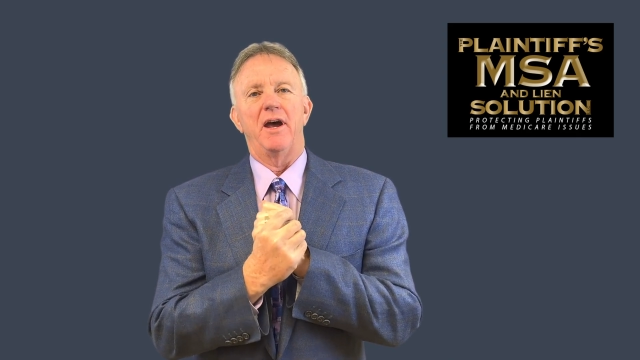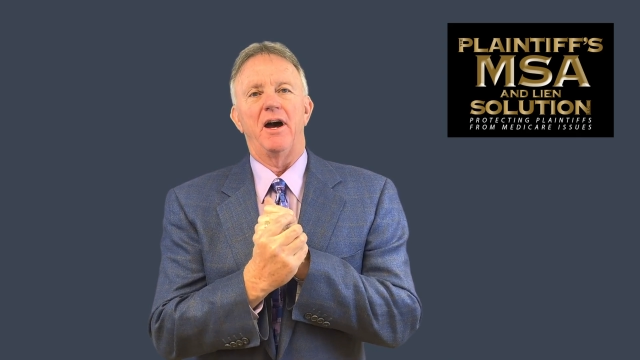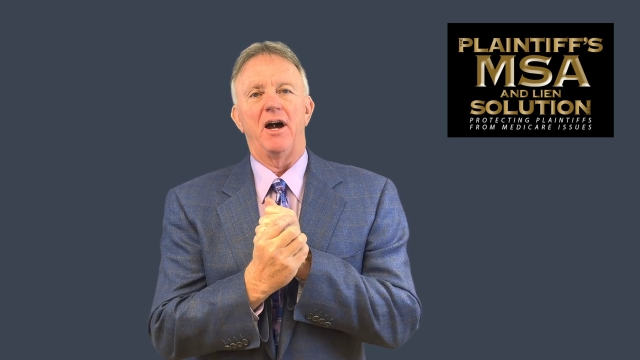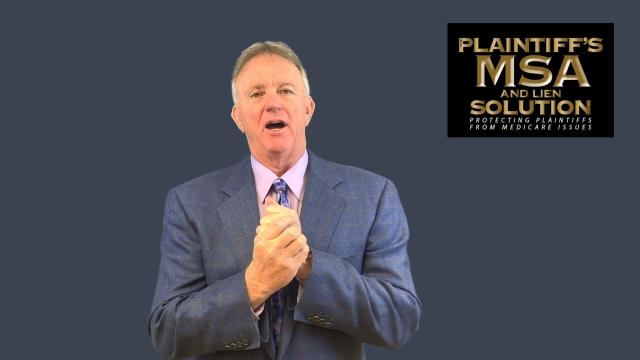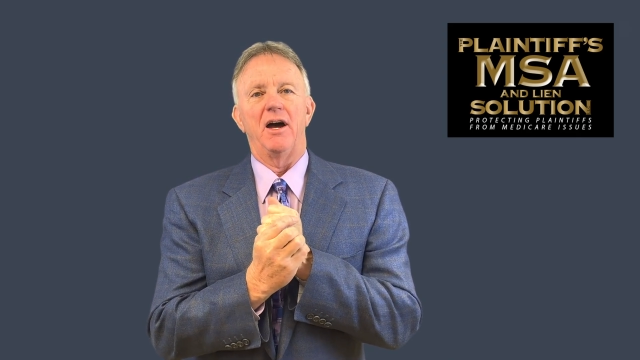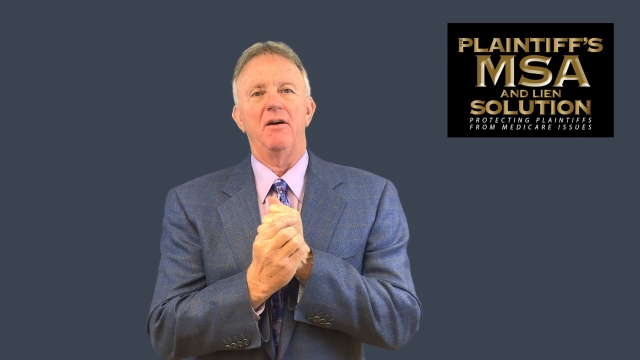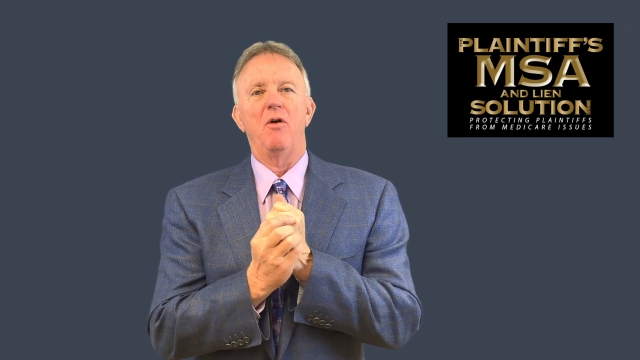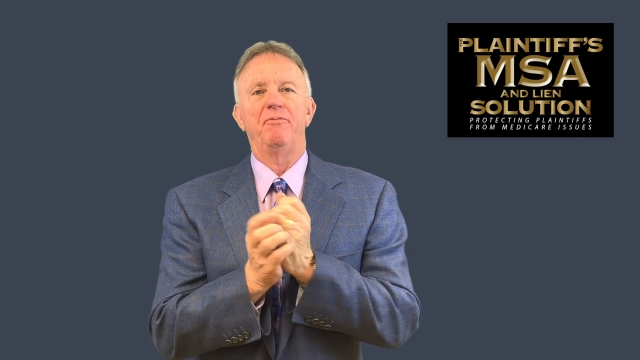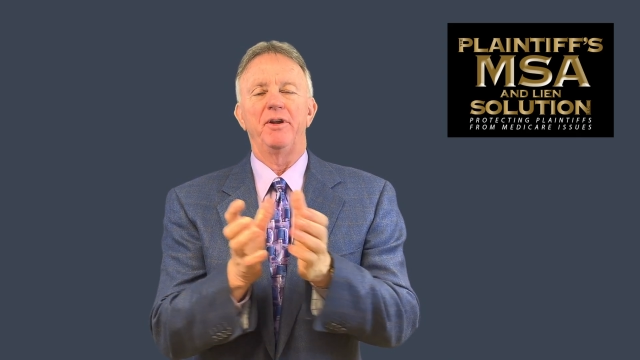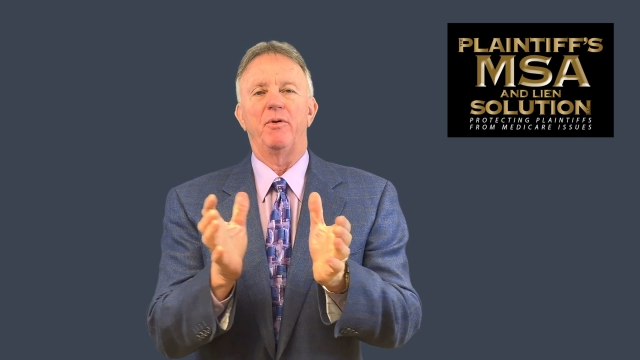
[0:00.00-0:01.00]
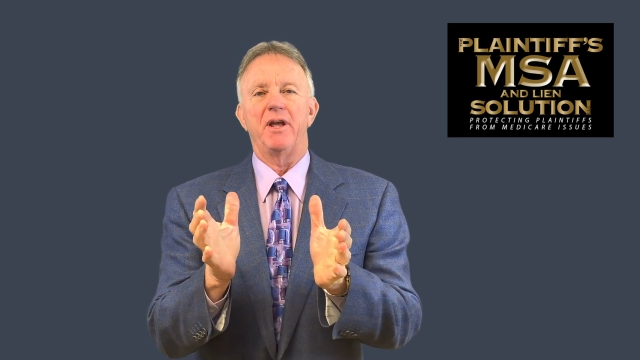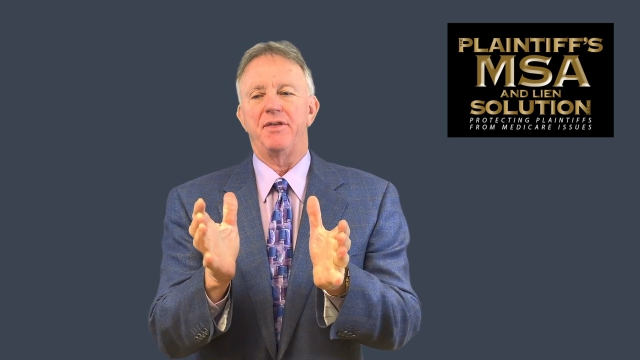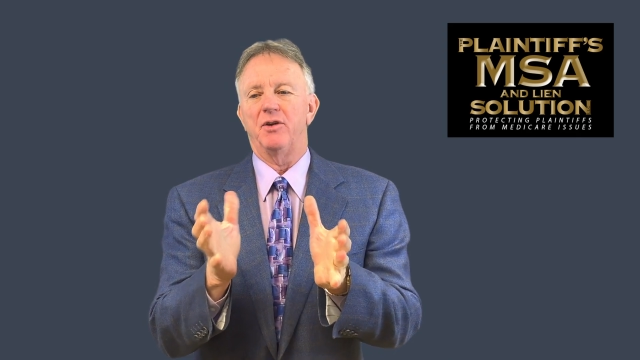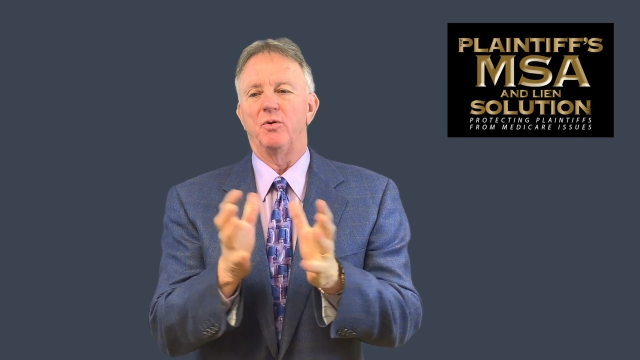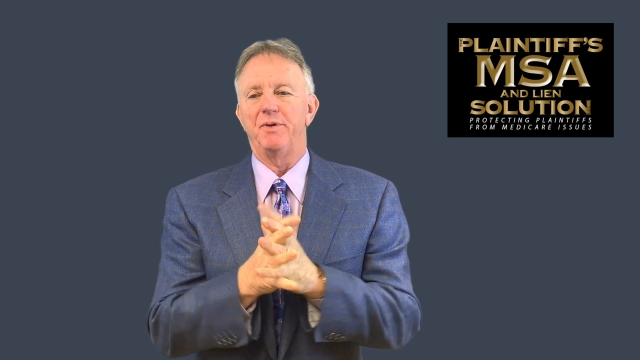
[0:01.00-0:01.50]
hopefully what I
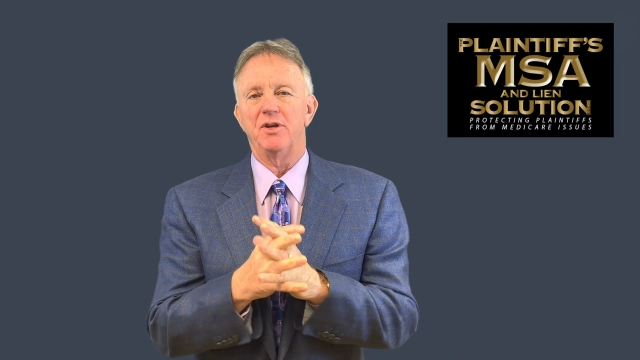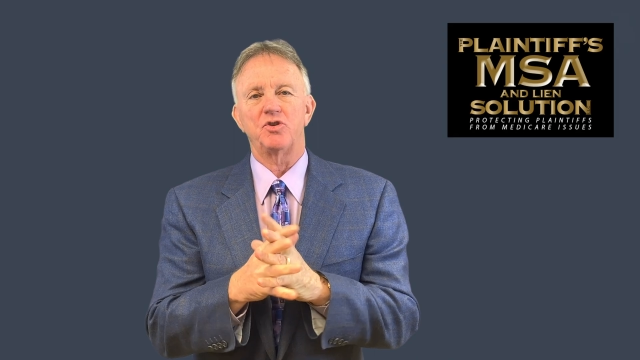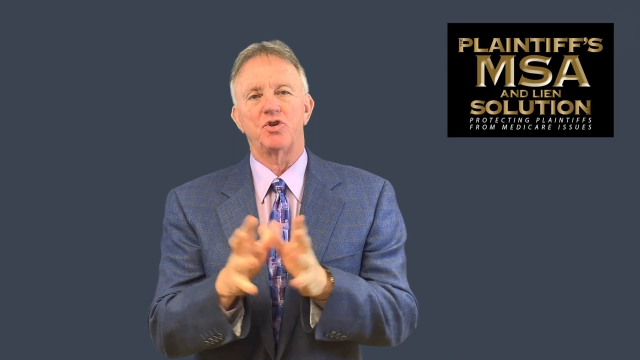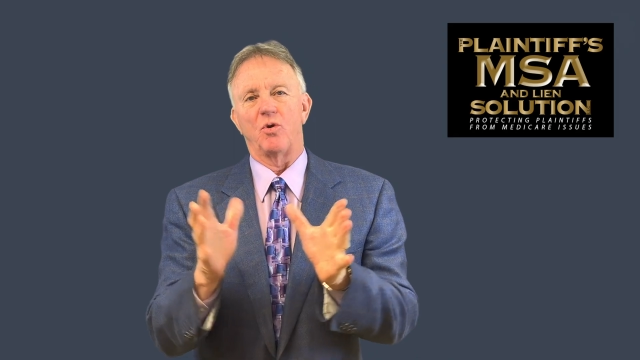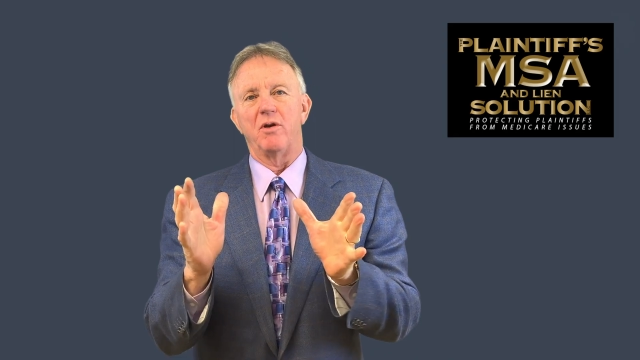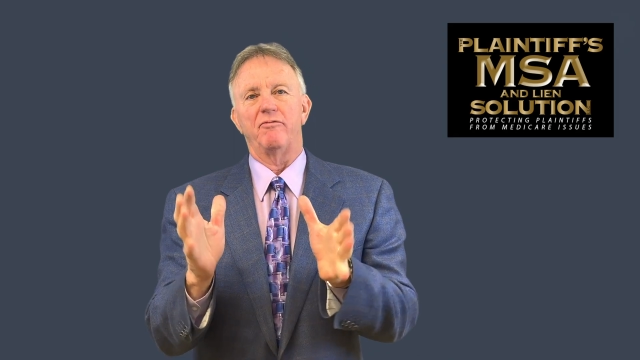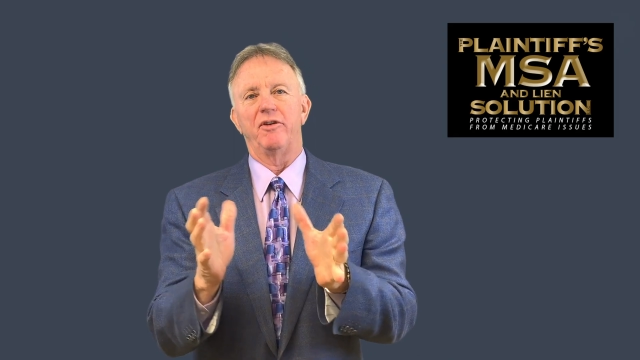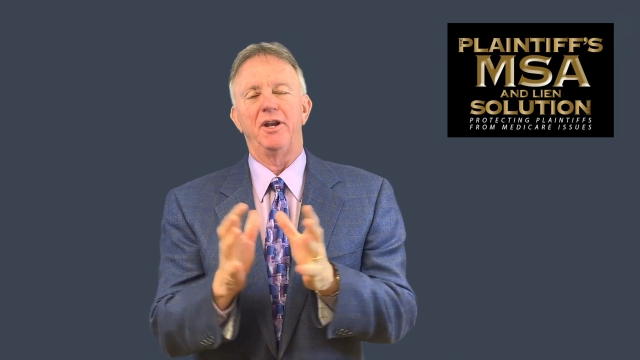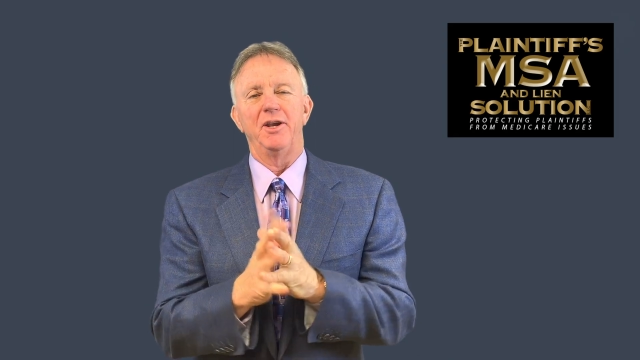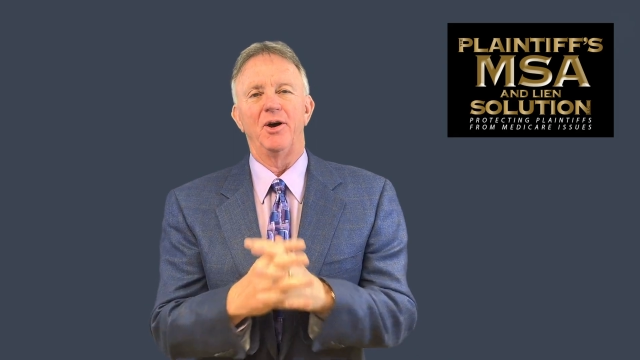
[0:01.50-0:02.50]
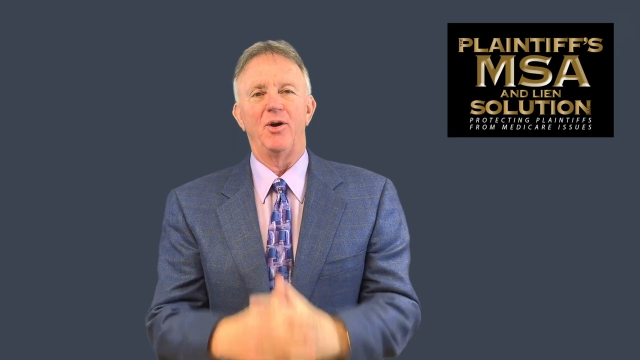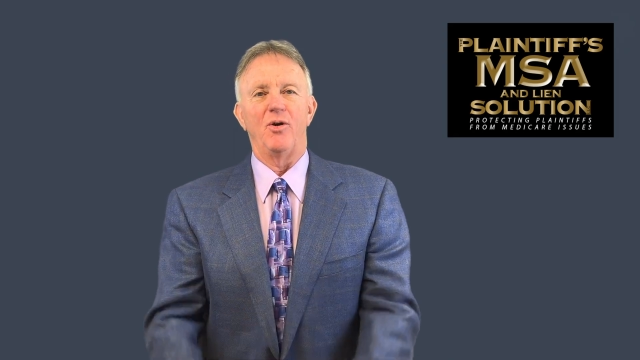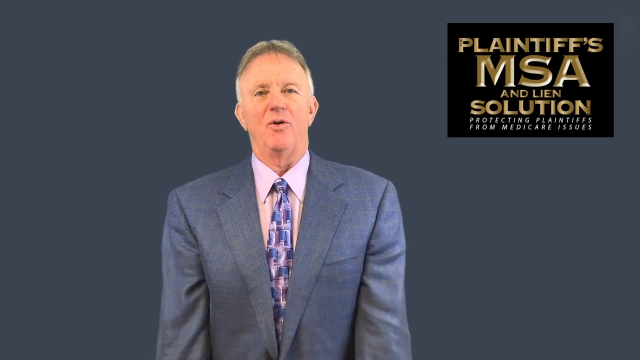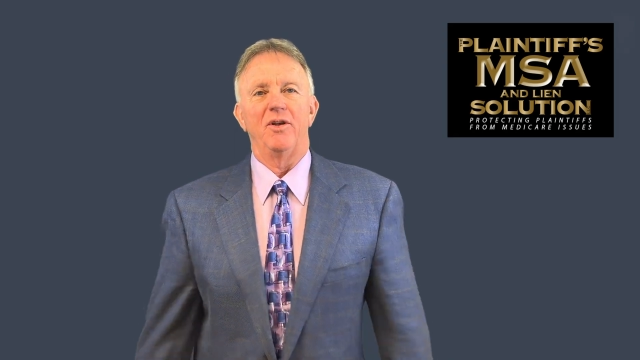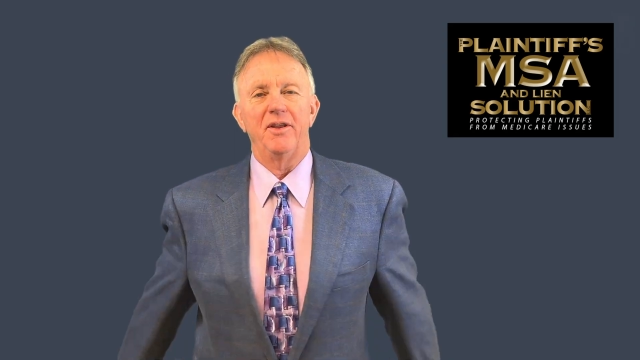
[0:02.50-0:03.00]
think will be a short video